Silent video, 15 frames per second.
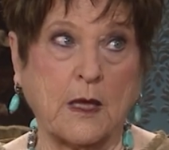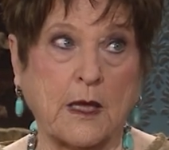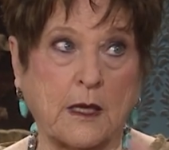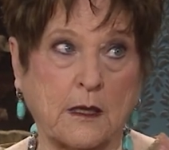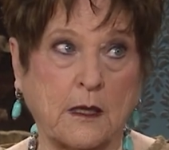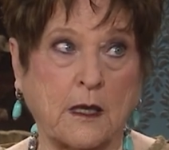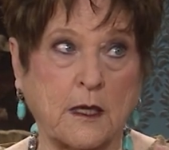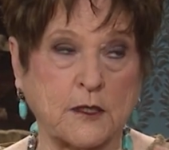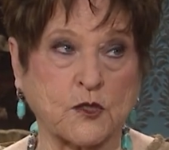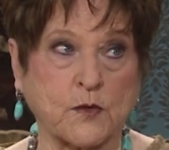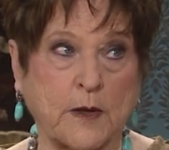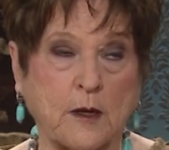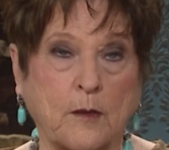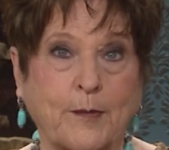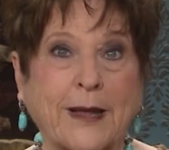in
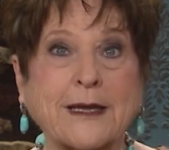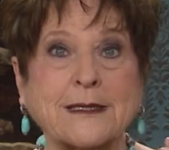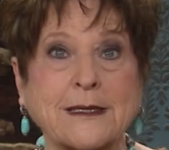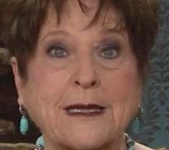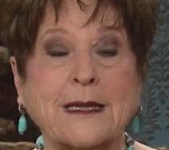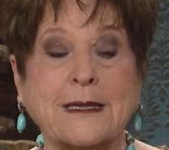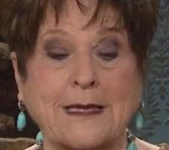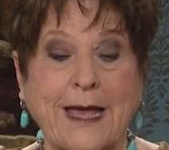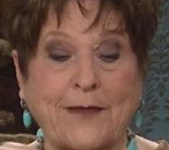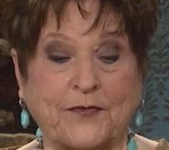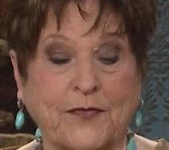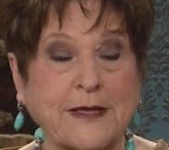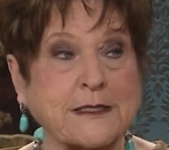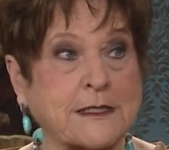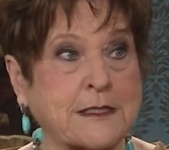Israel. But it, in,
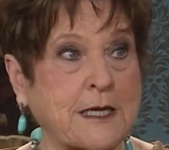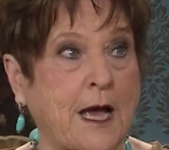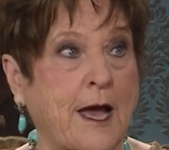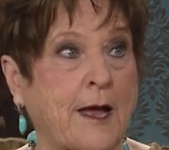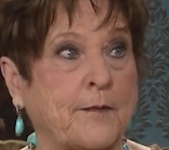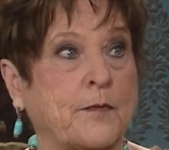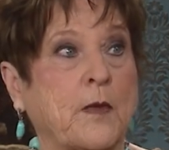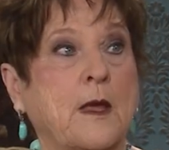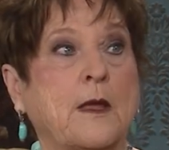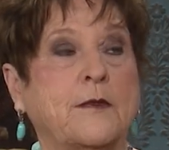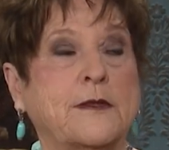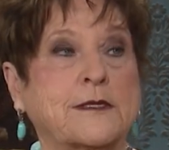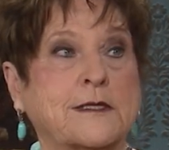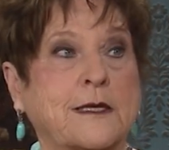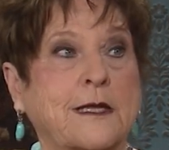at this time,
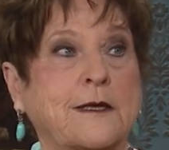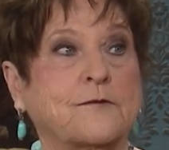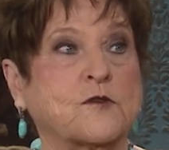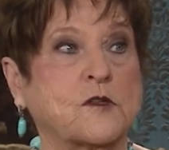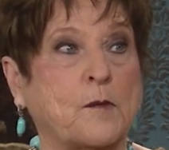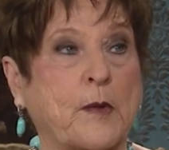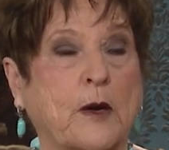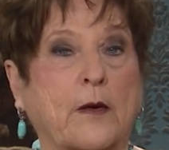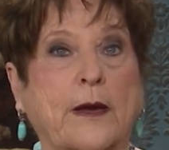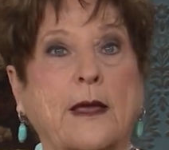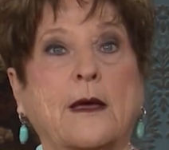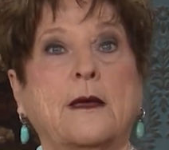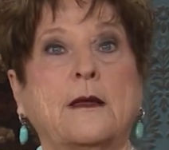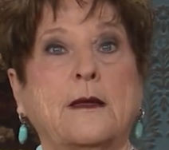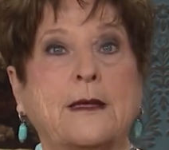the city of
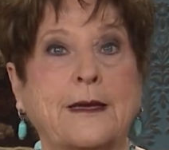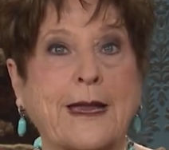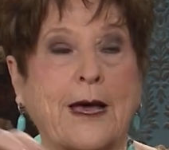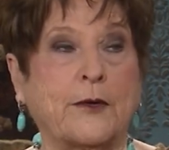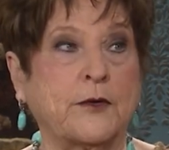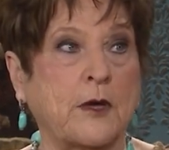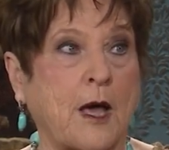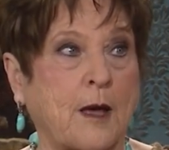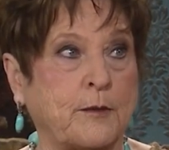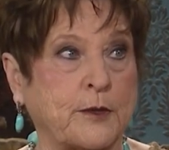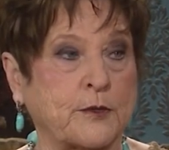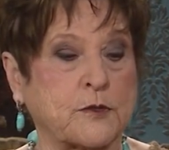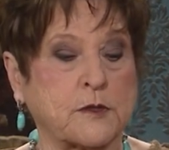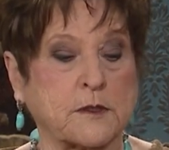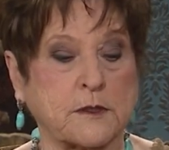Samaria, now
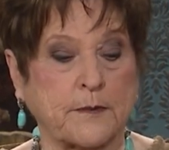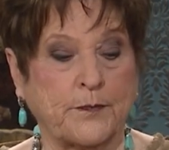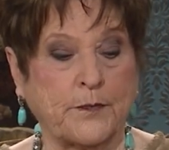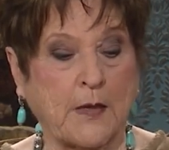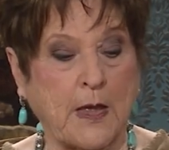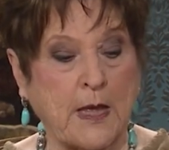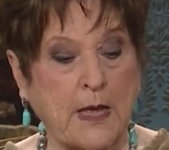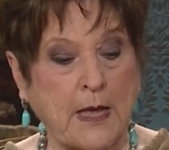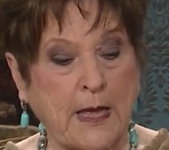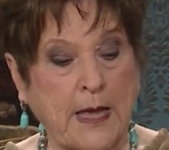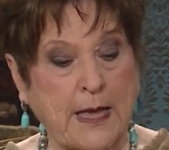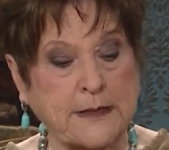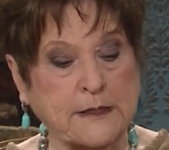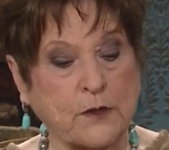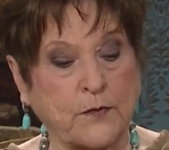Nablus.
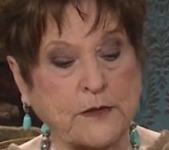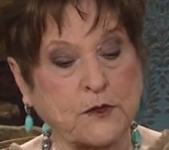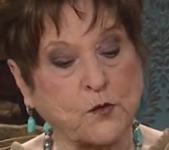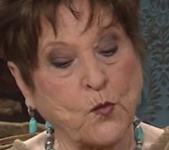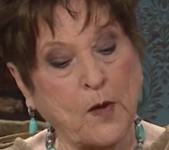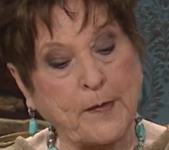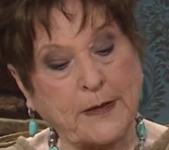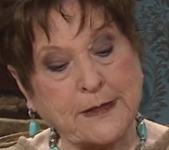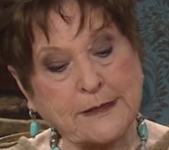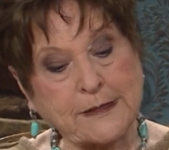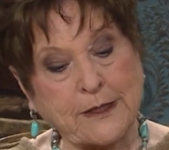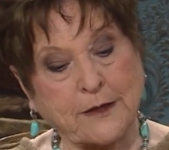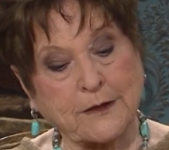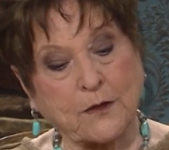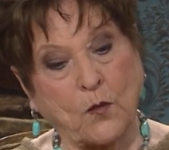And so this woman is
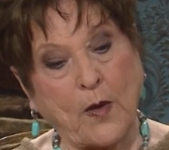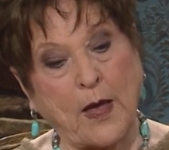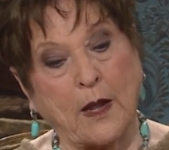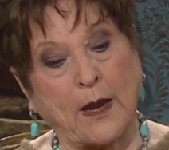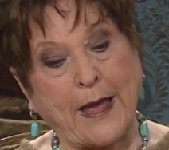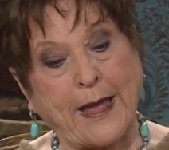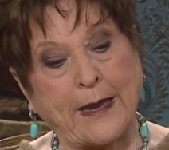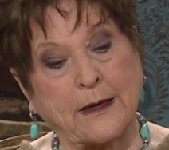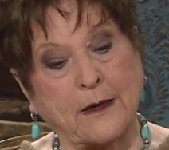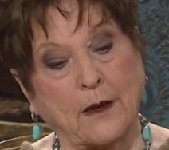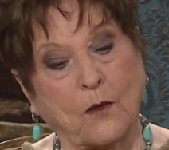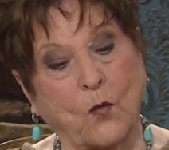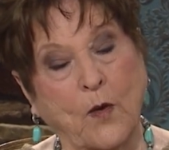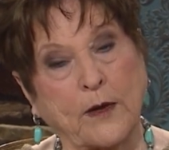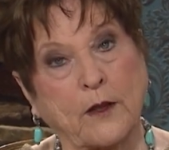there at the well, and
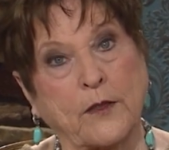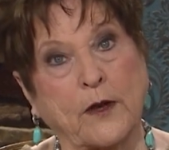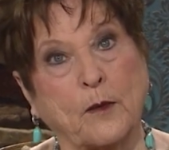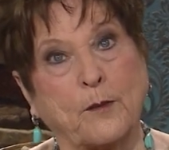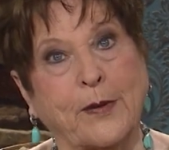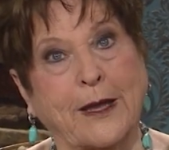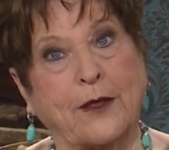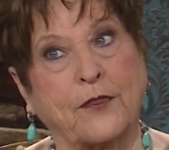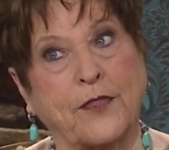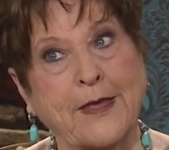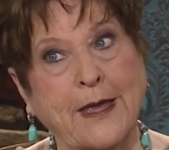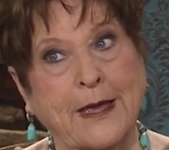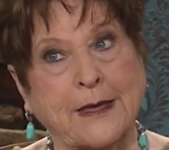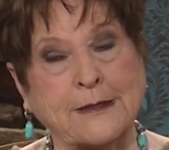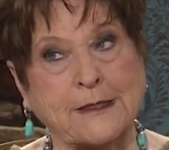one of their big
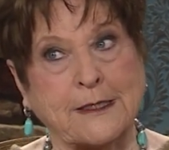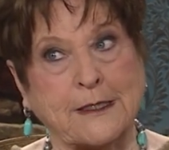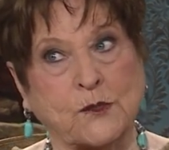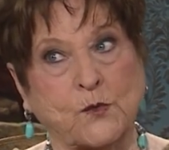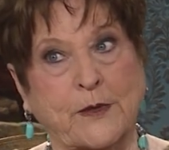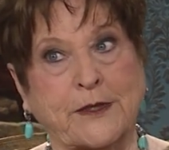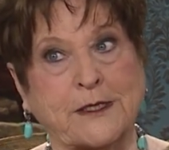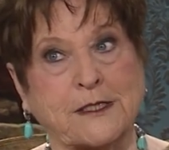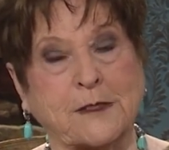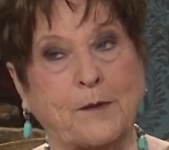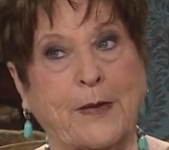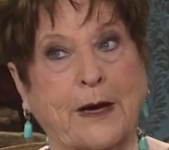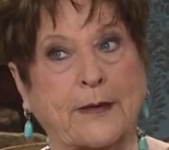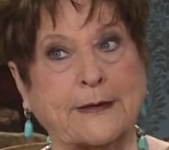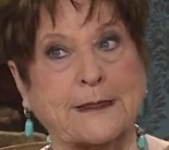things is with the
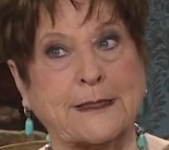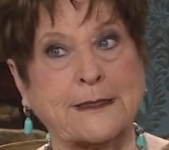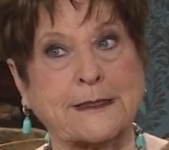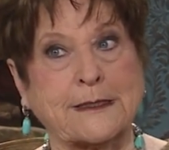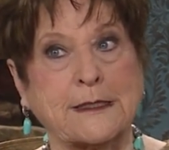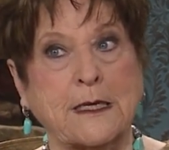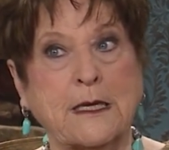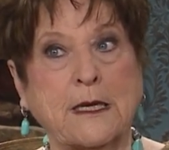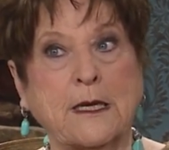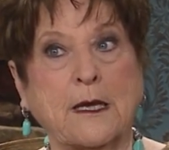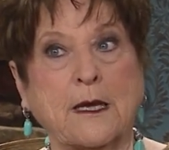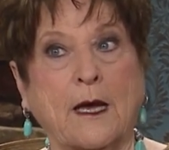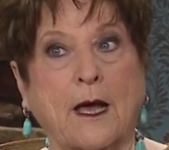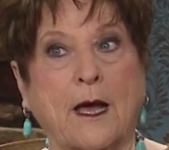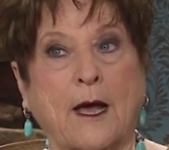Samaritans,
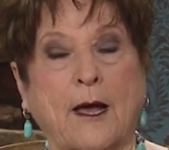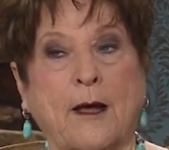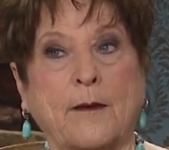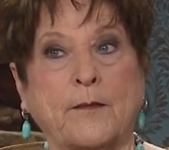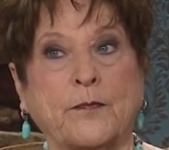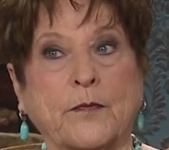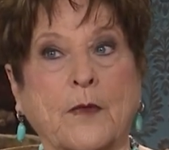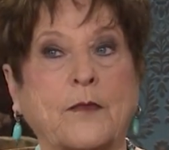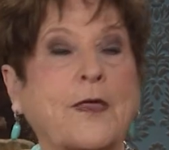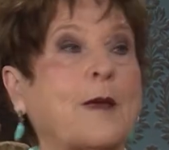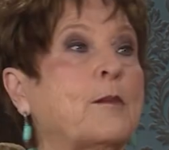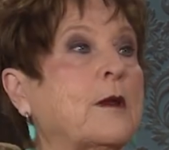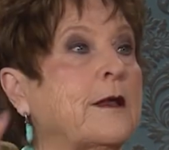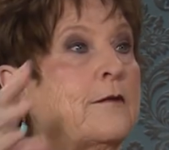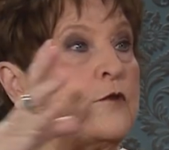um, they
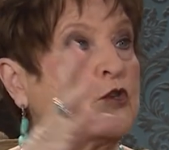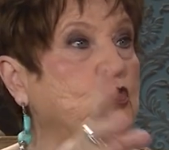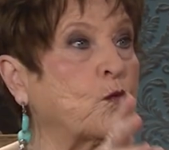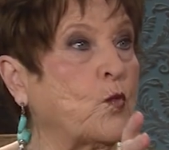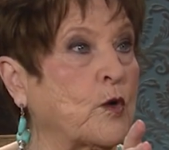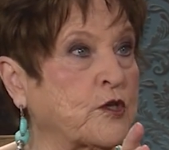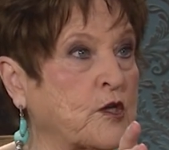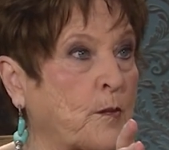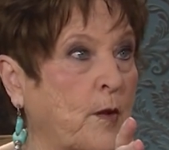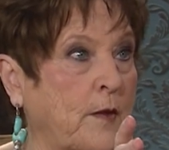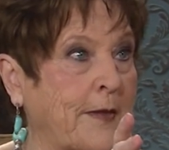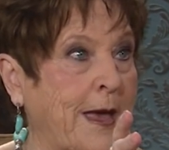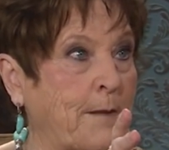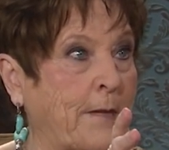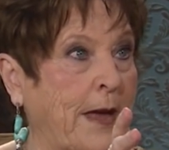believe you should worship
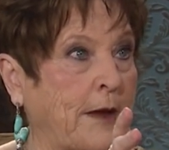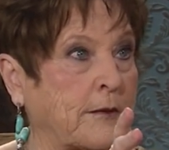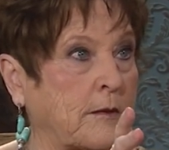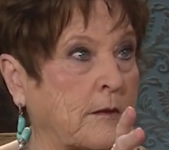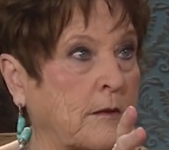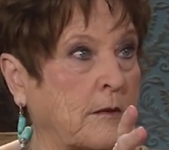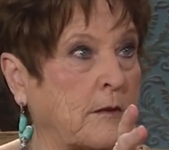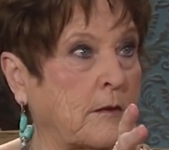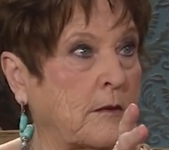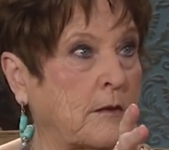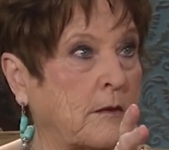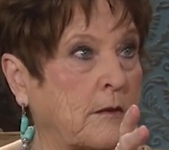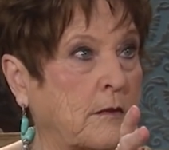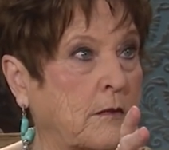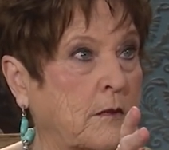on that mountain.
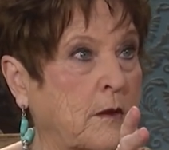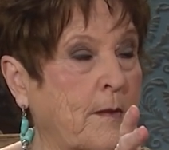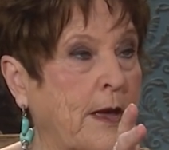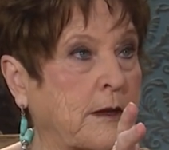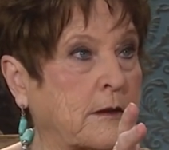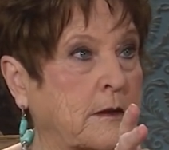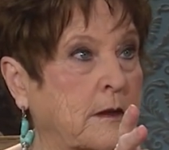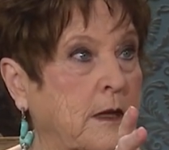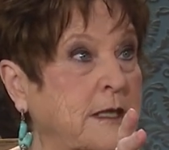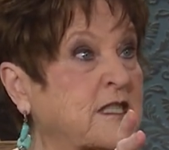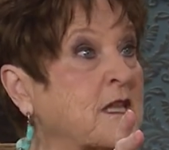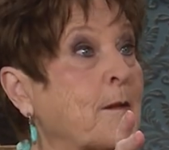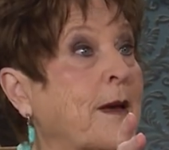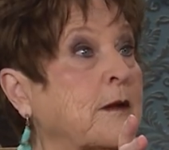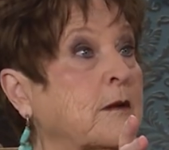The mountain,
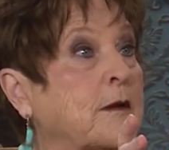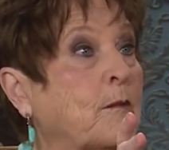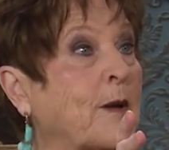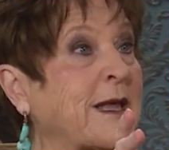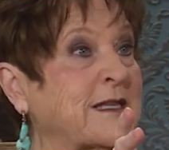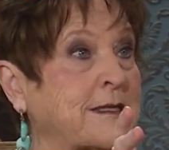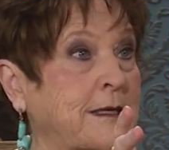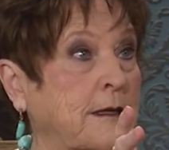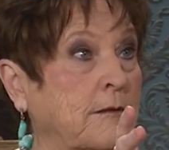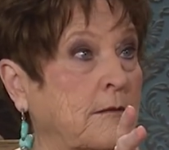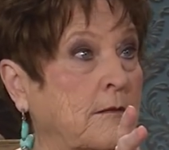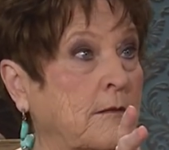it's the mountain of blessing.